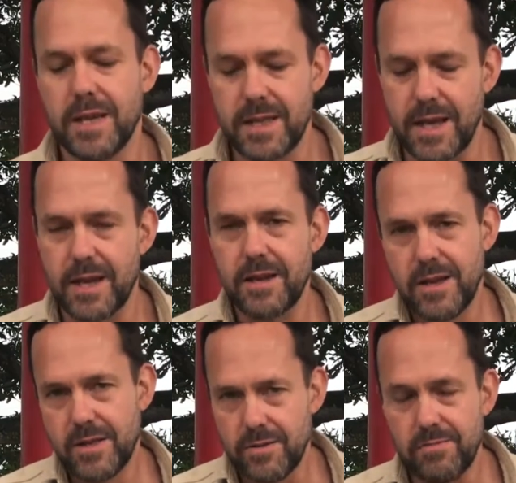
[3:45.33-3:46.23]
in that
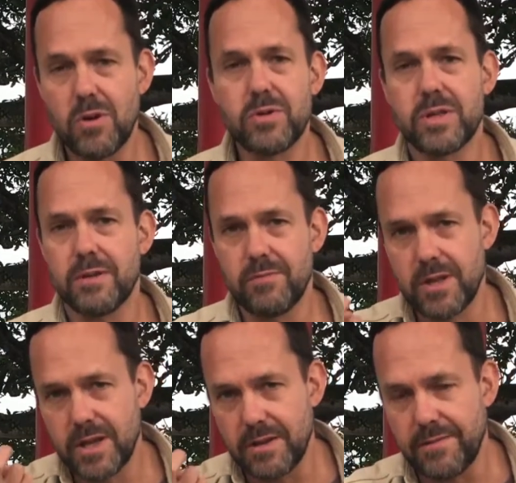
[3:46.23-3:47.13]
the roasting
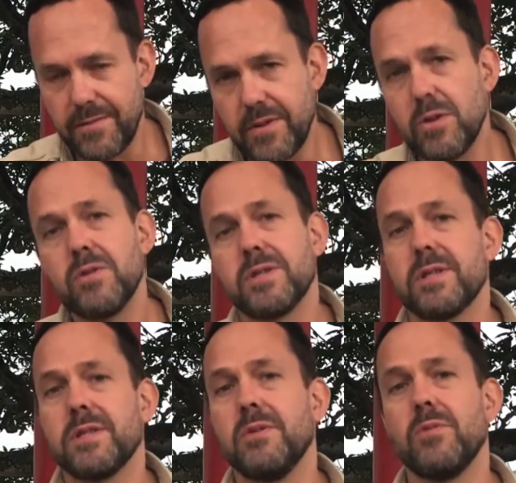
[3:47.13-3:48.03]
really
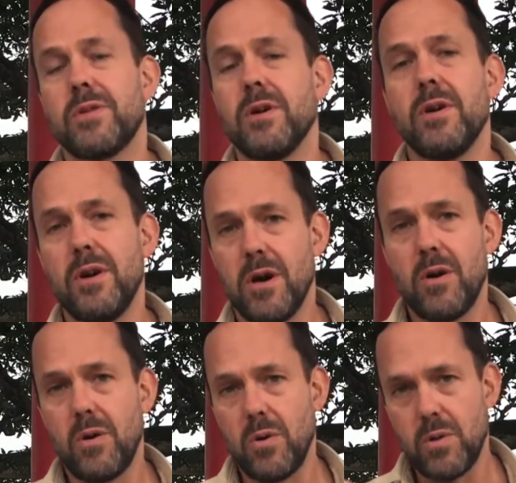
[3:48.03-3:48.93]
infuses it with a
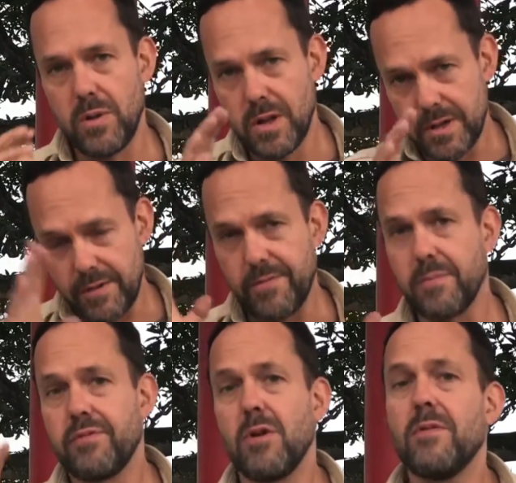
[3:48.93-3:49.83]
whole different
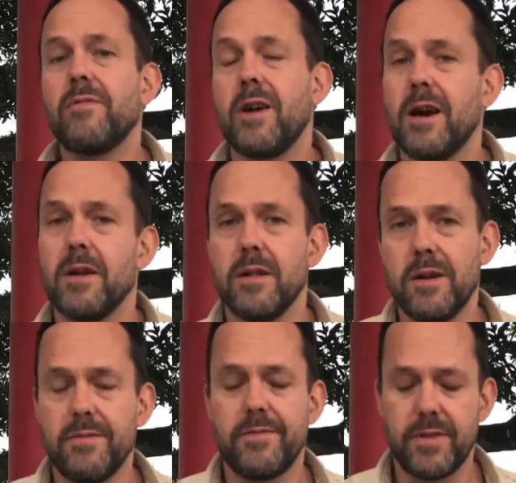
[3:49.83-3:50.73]
profile
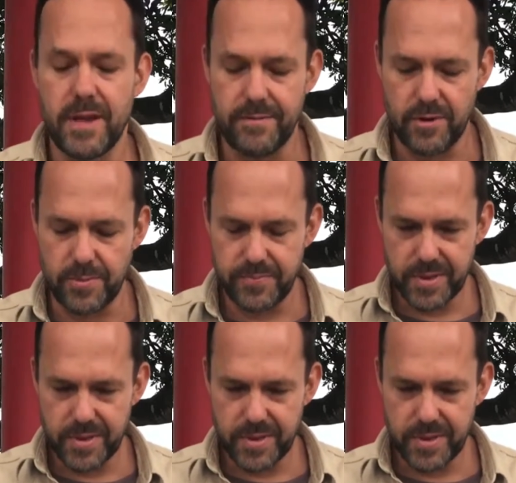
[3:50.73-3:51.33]
of flavor.